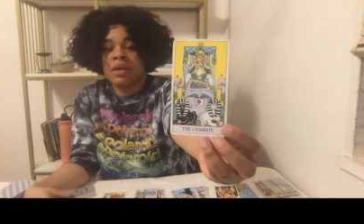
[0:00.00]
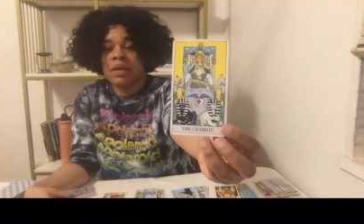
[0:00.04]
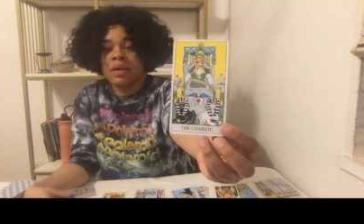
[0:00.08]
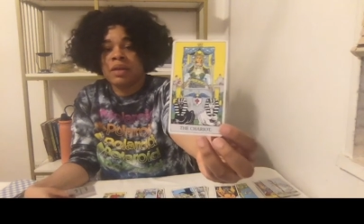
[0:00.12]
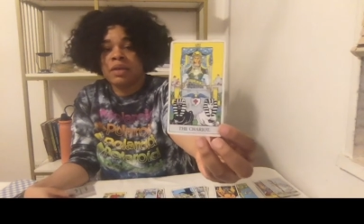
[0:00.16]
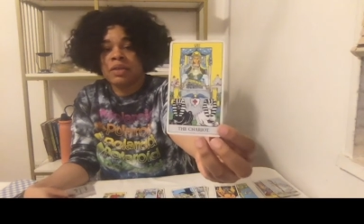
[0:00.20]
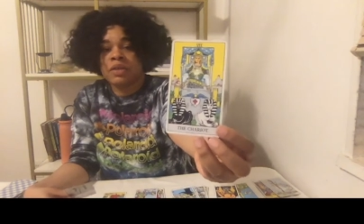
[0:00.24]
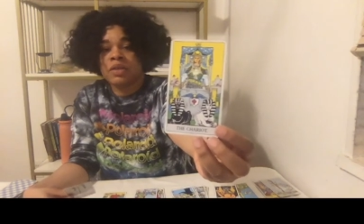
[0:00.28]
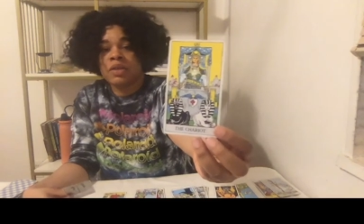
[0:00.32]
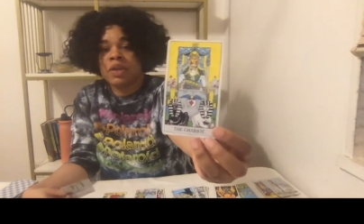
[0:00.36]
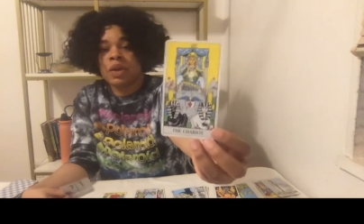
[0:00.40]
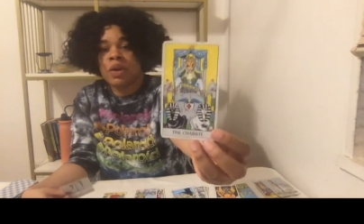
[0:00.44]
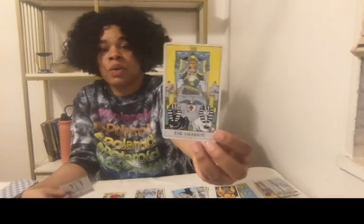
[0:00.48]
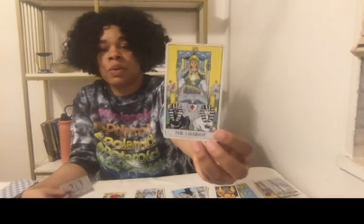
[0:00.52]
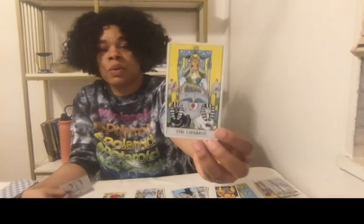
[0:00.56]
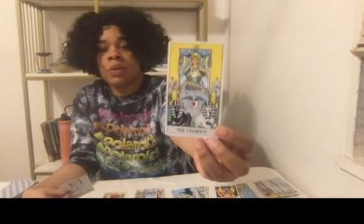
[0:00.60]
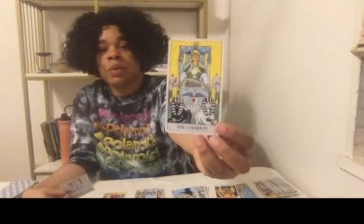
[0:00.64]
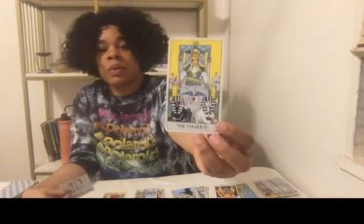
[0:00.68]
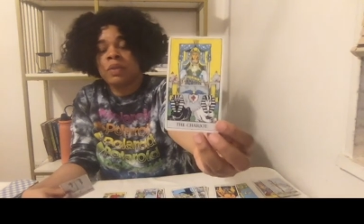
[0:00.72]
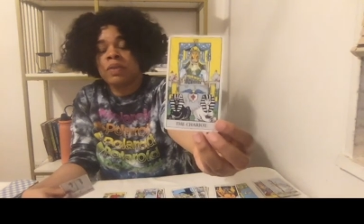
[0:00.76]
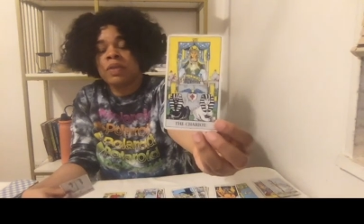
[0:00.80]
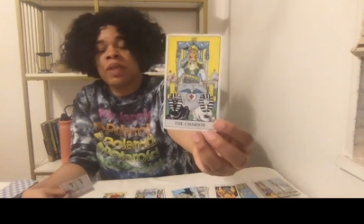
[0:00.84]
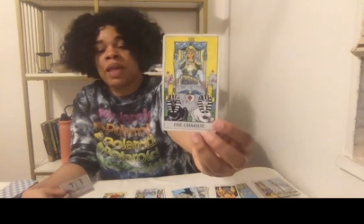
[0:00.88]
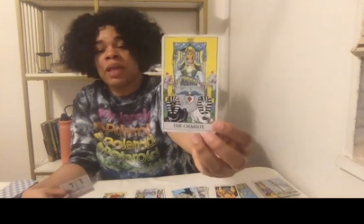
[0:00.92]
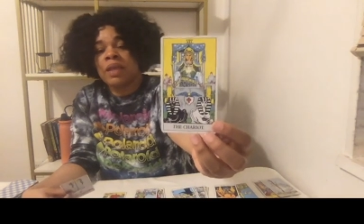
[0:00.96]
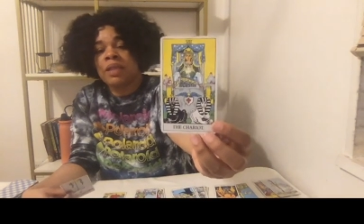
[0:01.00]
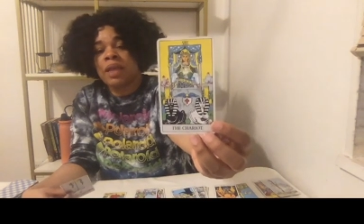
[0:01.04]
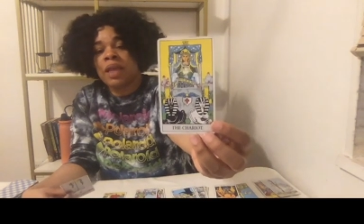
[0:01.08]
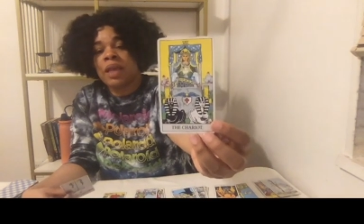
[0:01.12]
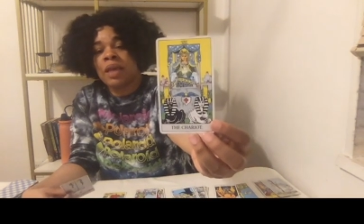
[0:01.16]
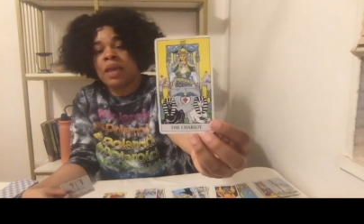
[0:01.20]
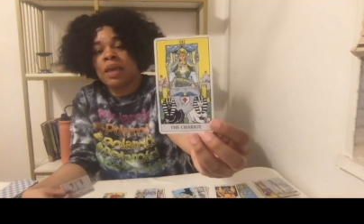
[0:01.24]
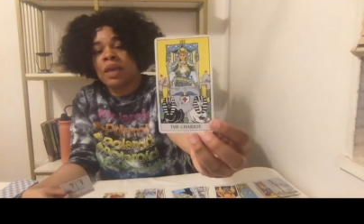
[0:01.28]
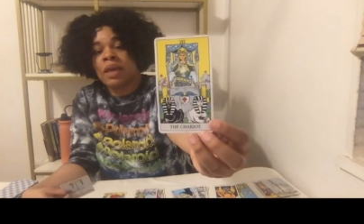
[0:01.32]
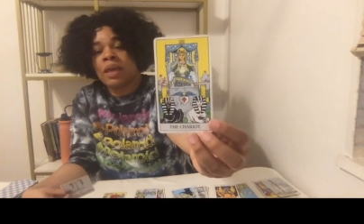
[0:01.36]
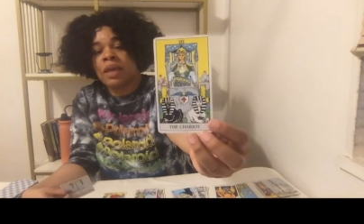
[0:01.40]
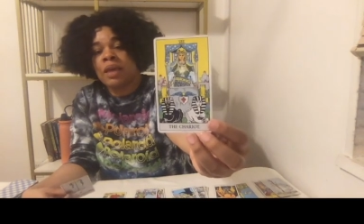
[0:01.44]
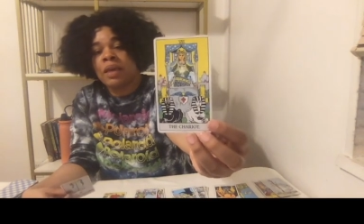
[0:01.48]
so that they
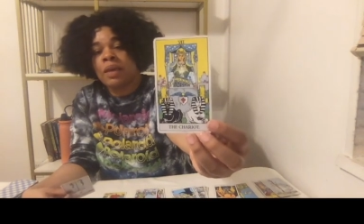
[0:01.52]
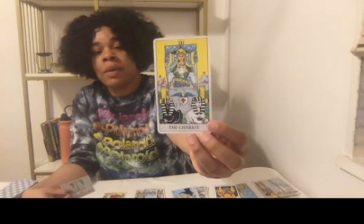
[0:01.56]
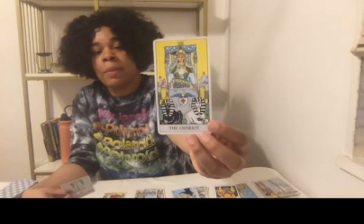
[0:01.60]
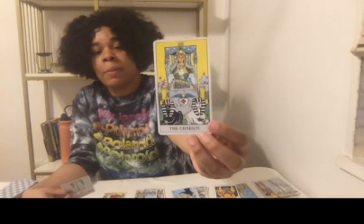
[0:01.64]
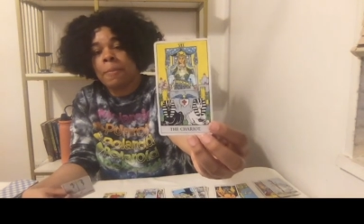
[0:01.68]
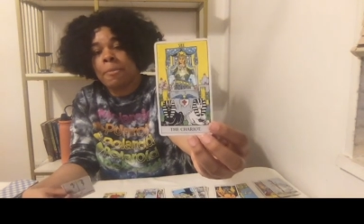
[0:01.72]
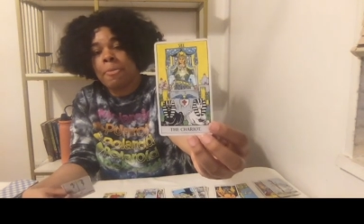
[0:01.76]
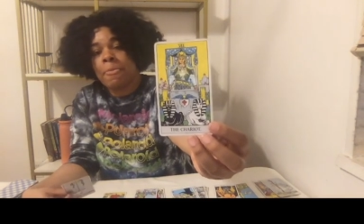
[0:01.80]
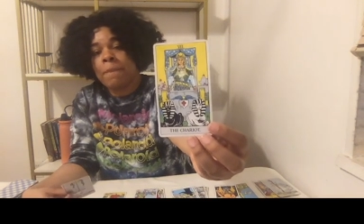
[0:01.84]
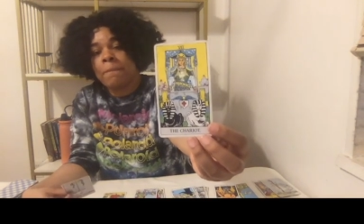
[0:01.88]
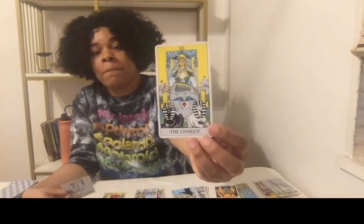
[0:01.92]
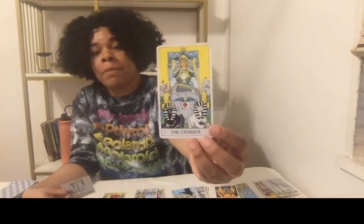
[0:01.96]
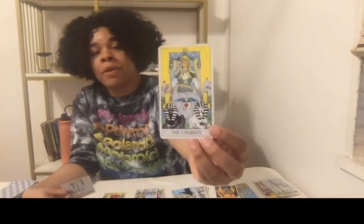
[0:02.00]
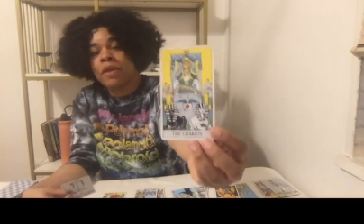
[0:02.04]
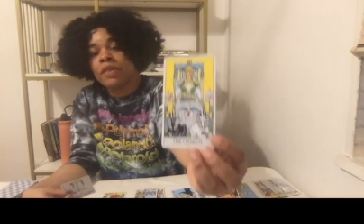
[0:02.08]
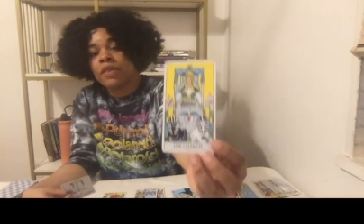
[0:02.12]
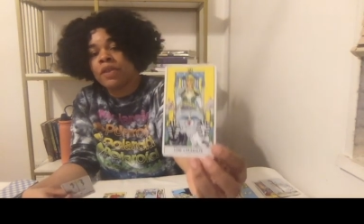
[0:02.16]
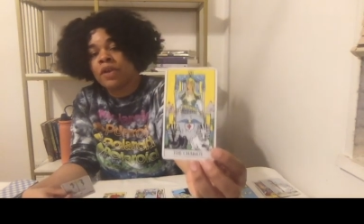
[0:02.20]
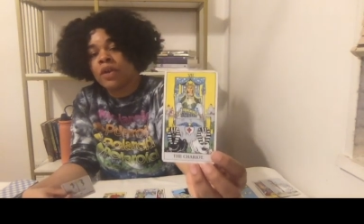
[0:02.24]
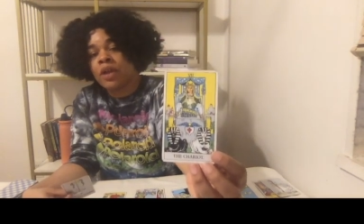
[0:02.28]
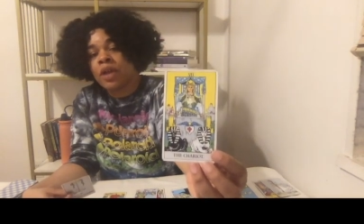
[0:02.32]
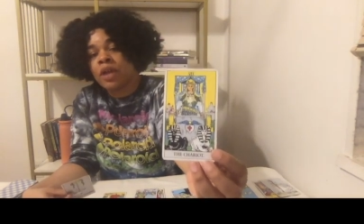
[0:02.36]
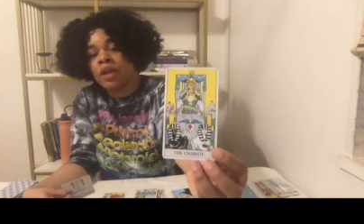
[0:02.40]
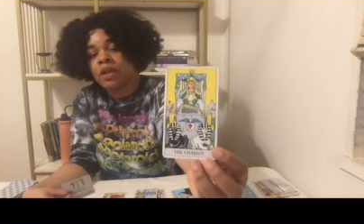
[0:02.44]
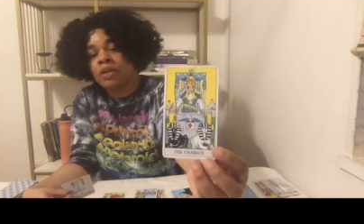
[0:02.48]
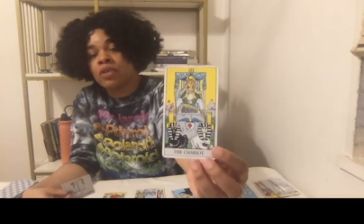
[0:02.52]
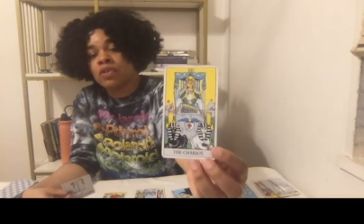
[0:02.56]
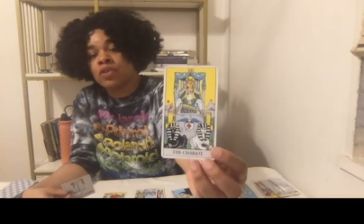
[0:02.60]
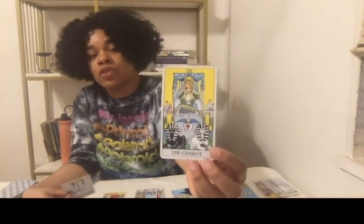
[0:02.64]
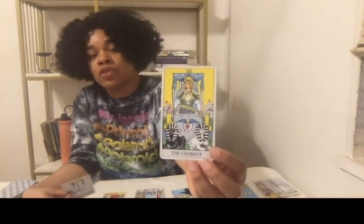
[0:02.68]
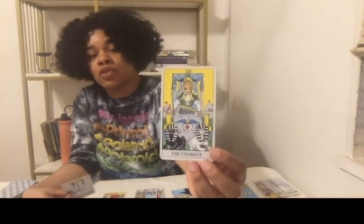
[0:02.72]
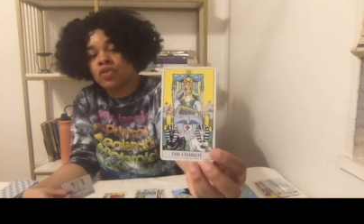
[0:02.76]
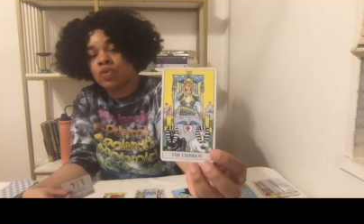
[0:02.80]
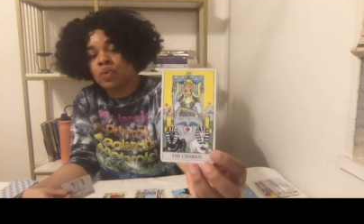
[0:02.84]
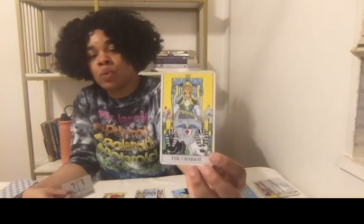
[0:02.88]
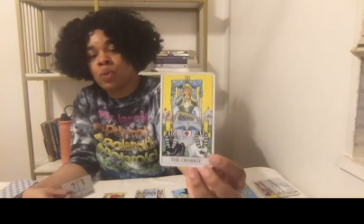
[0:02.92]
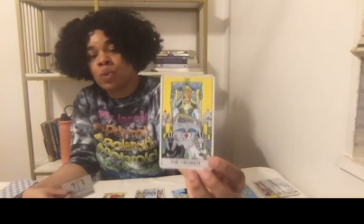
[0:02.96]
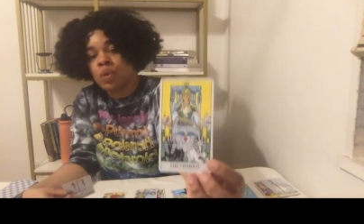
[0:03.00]
can put their energy
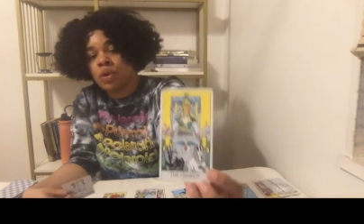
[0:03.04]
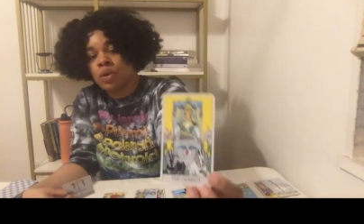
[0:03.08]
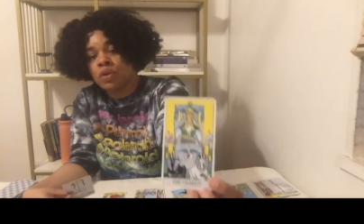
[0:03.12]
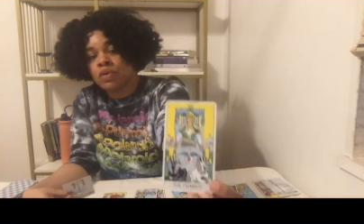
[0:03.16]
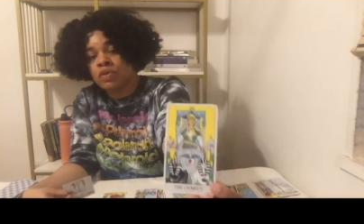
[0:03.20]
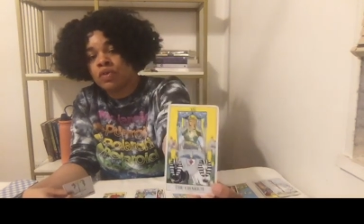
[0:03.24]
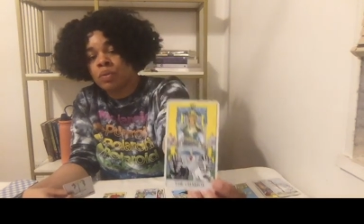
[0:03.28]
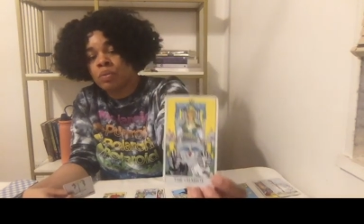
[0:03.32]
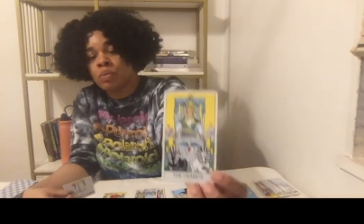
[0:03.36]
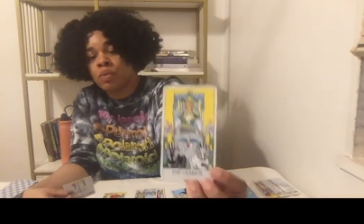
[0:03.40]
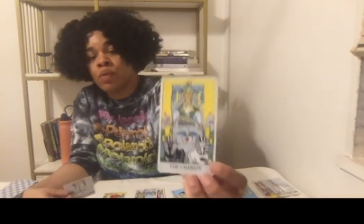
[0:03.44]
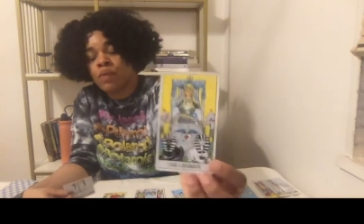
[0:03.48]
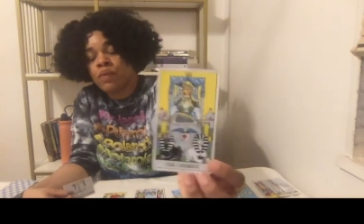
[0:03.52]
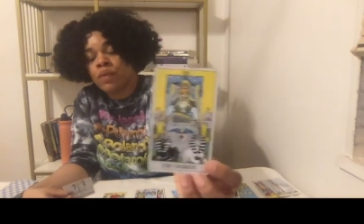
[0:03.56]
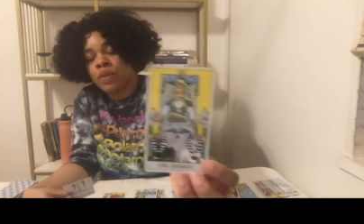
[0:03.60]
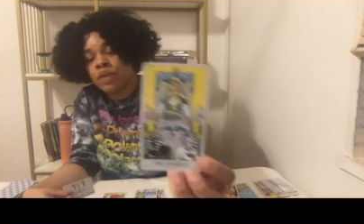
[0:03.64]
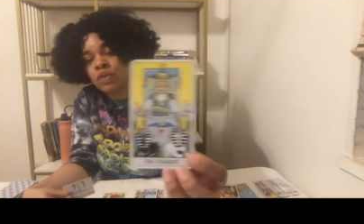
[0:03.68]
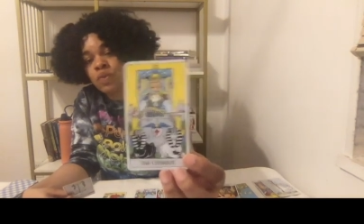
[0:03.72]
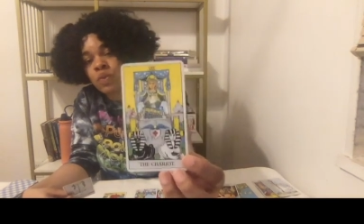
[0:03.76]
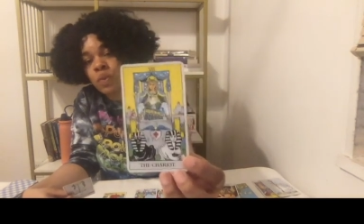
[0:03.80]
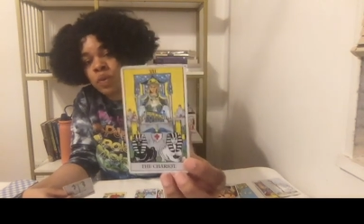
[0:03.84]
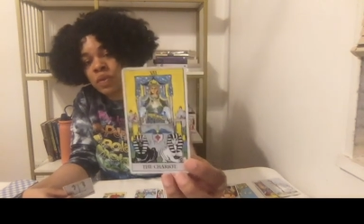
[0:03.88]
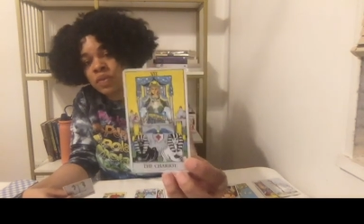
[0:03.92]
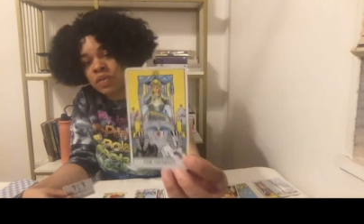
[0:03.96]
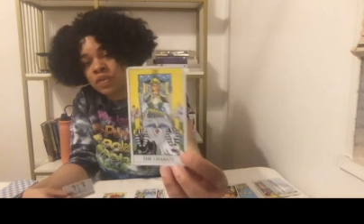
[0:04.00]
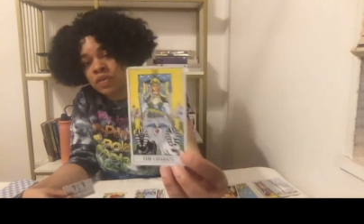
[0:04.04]
towards moving towards their